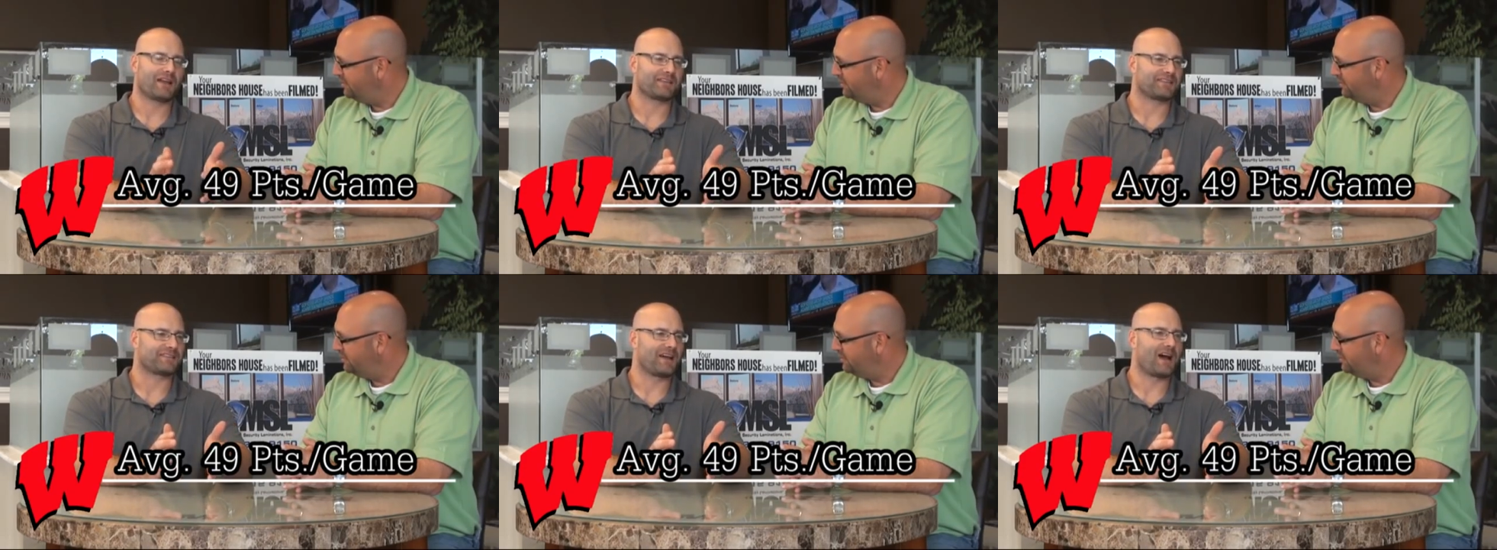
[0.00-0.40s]
Speaker 1: got
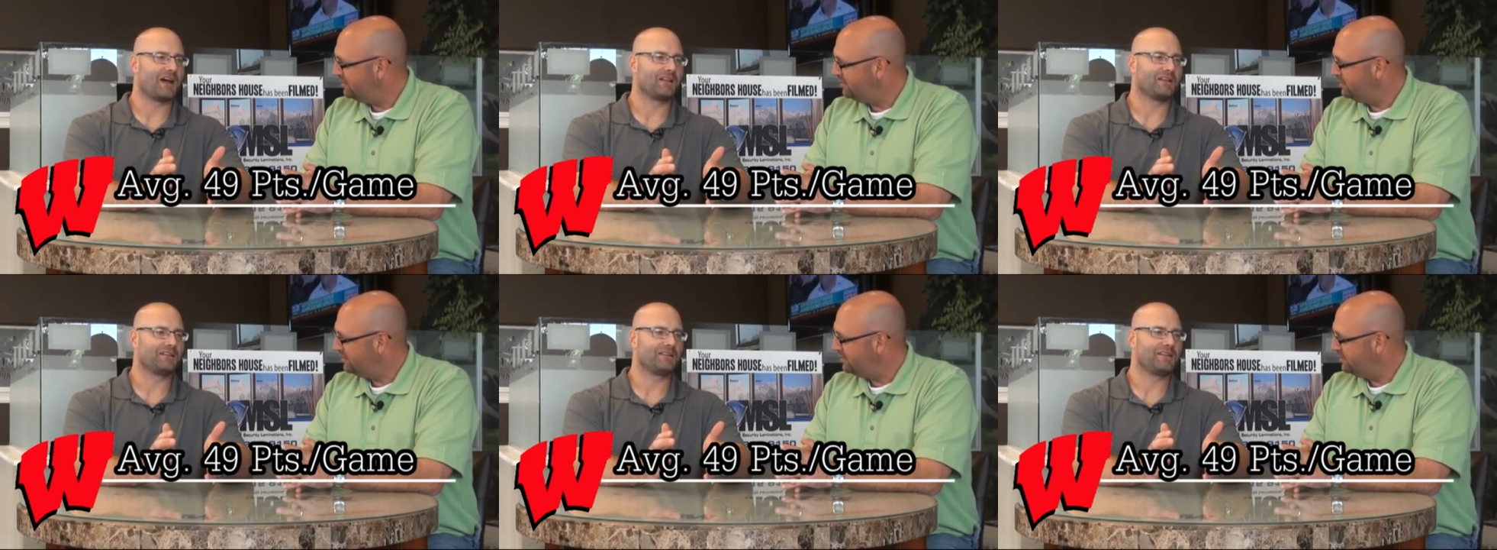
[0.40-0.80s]
a
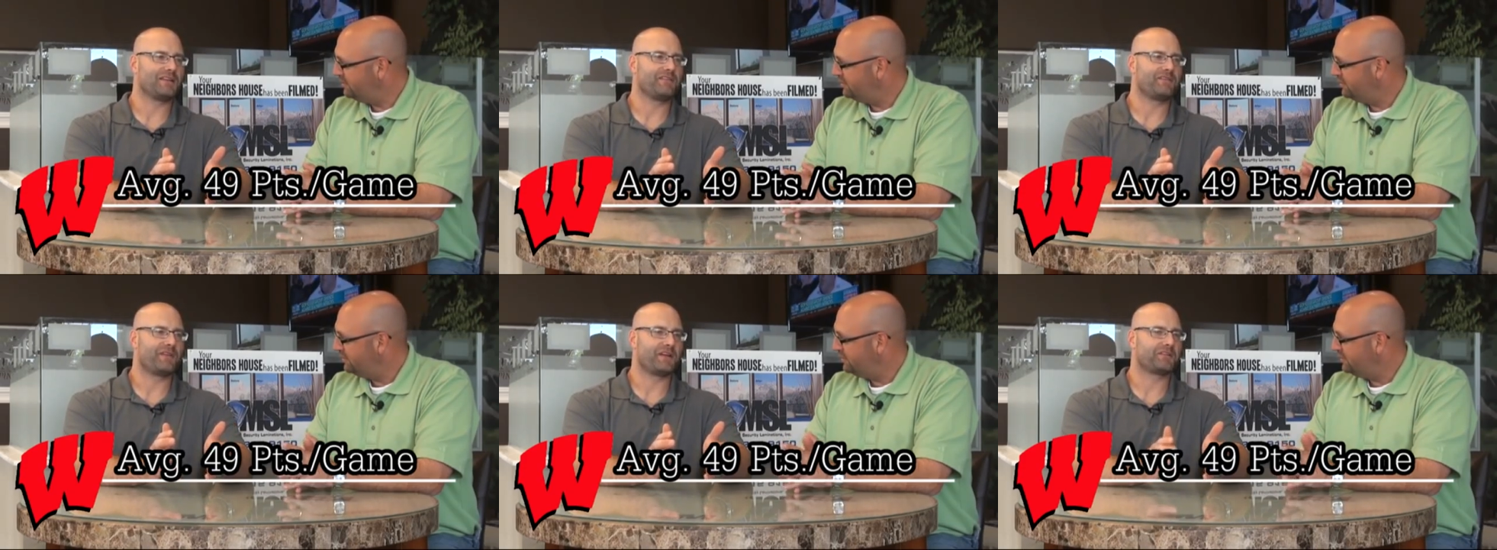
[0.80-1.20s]
solid
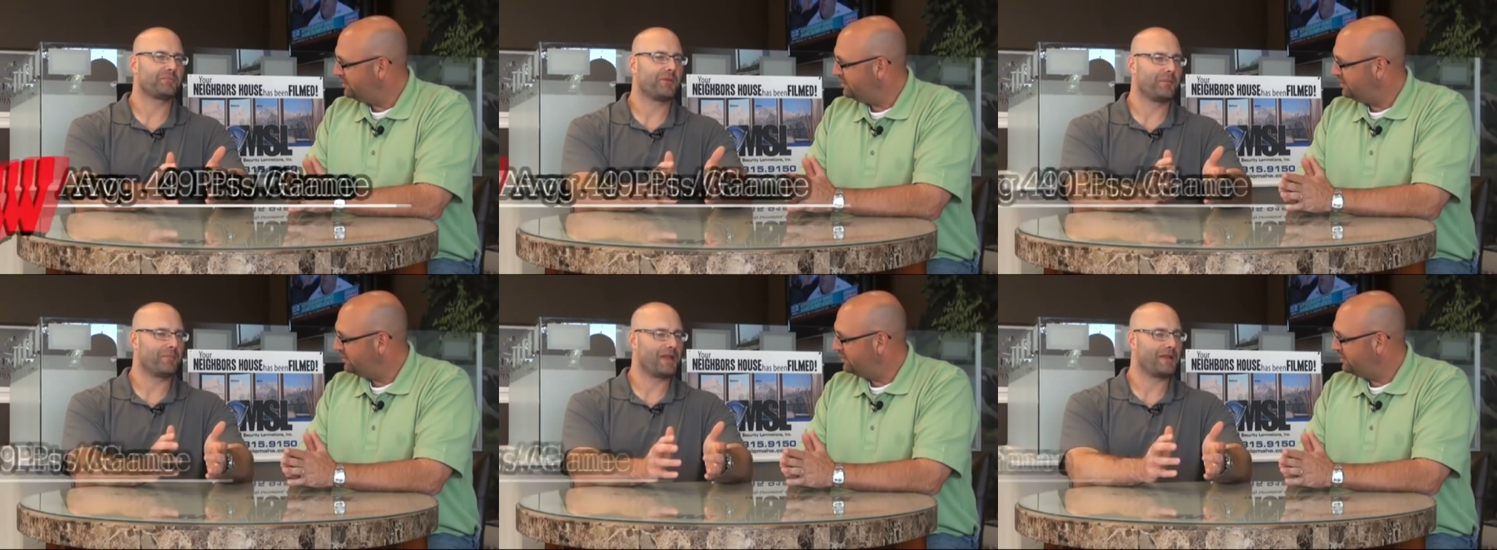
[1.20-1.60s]
defense
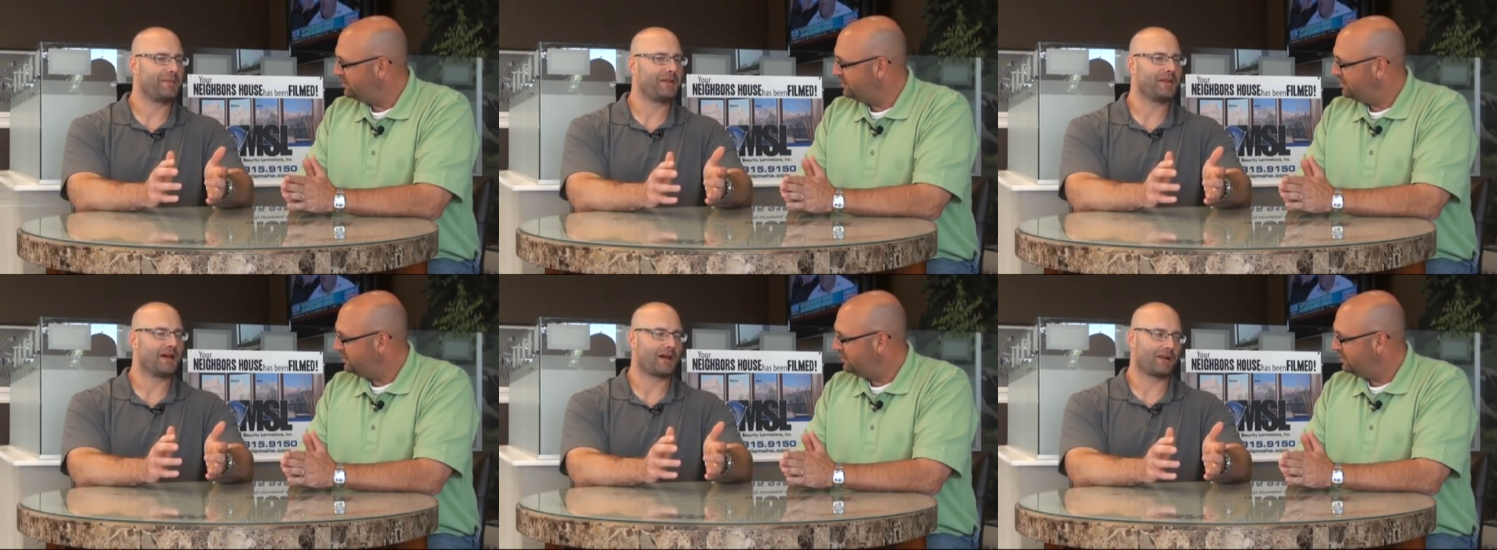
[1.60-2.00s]
but
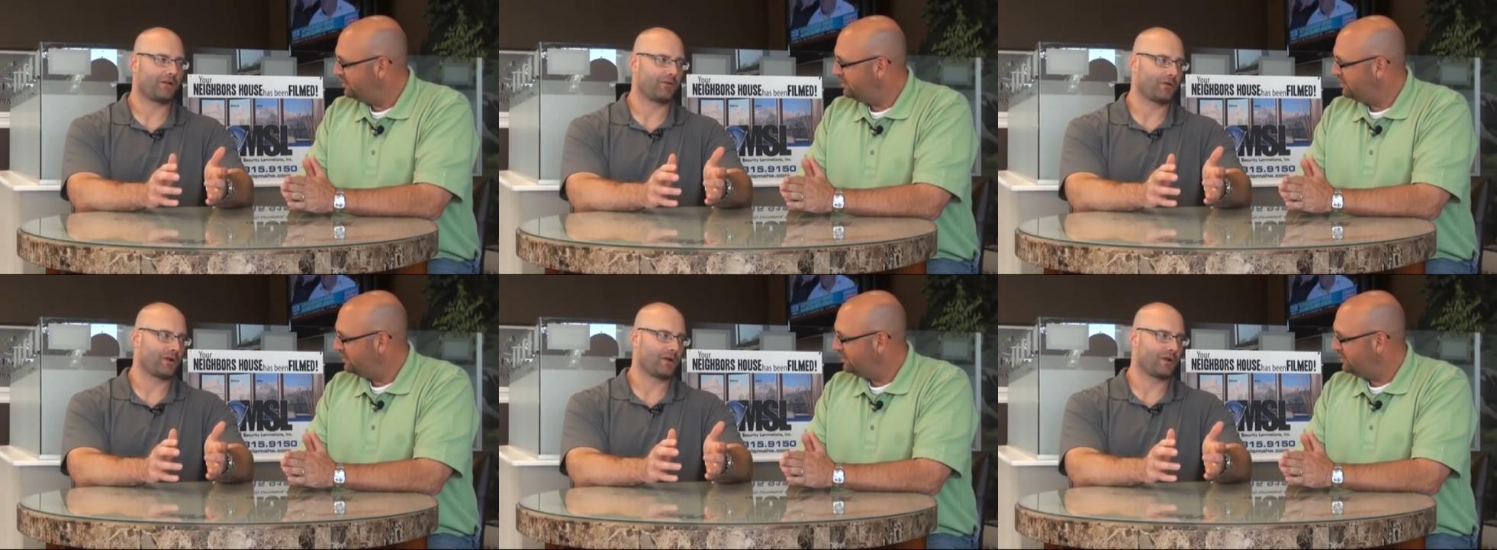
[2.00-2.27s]
maybe not a